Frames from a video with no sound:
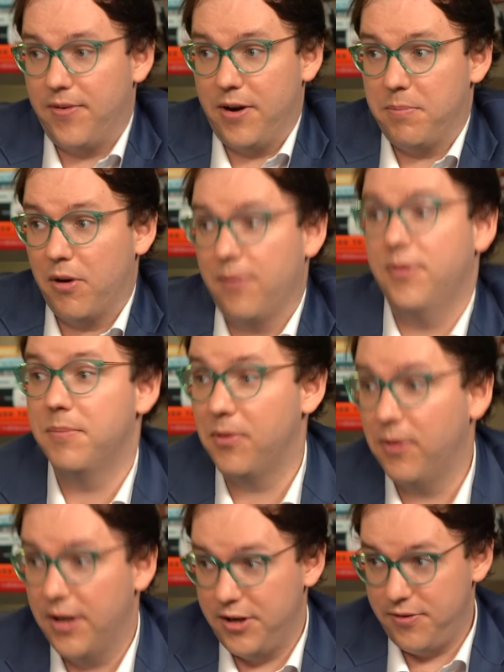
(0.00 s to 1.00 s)
very
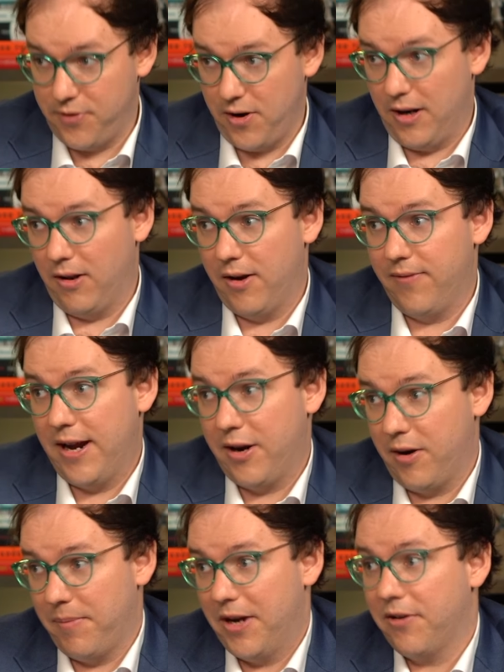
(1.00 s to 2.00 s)
profitable and you've got a lot of
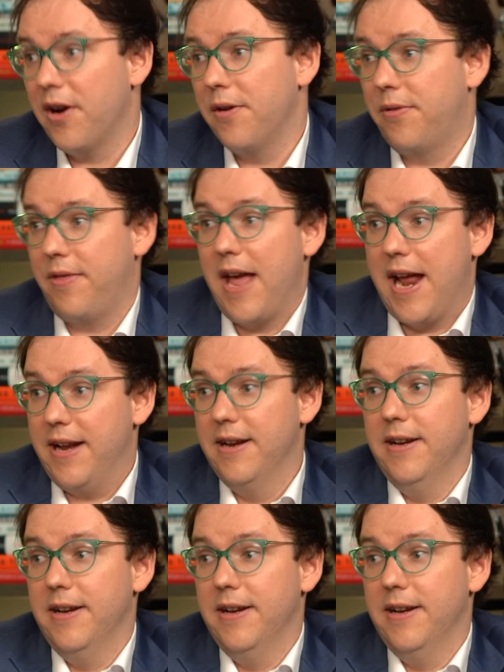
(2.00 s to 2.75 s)
economic growth, then